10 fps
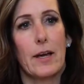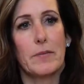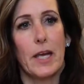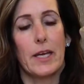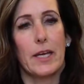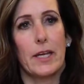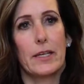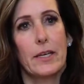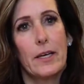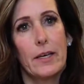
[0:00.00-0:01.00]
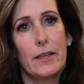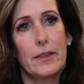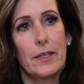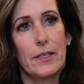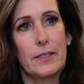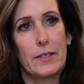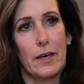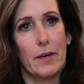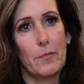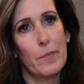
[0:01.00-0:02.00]
I'm taking this
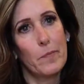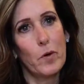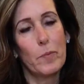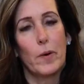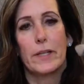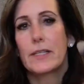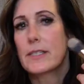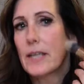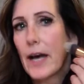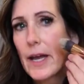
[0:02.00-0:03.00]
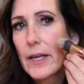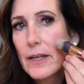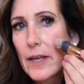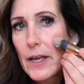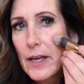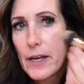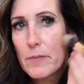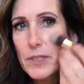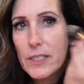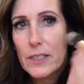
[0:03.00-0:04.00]
more pointed side, and
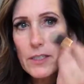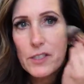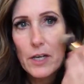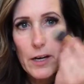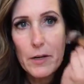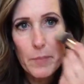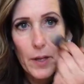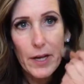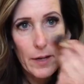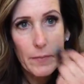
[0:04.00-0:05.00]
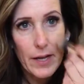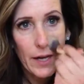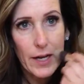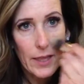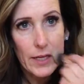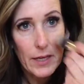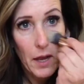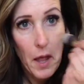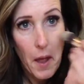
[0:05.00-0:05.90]
I'm just gonna start applying my highlight.